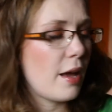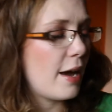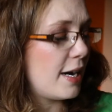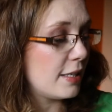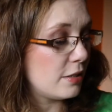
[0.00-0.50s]

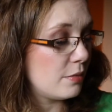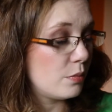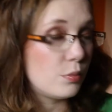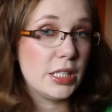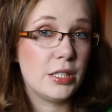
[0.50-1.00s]
And
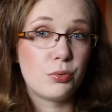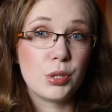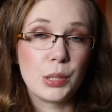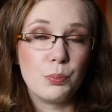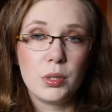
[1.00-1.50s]
it's
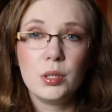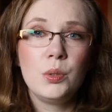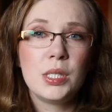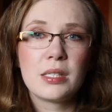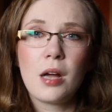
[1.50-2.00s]
really,
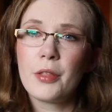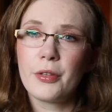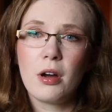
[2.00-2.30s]
blue is not the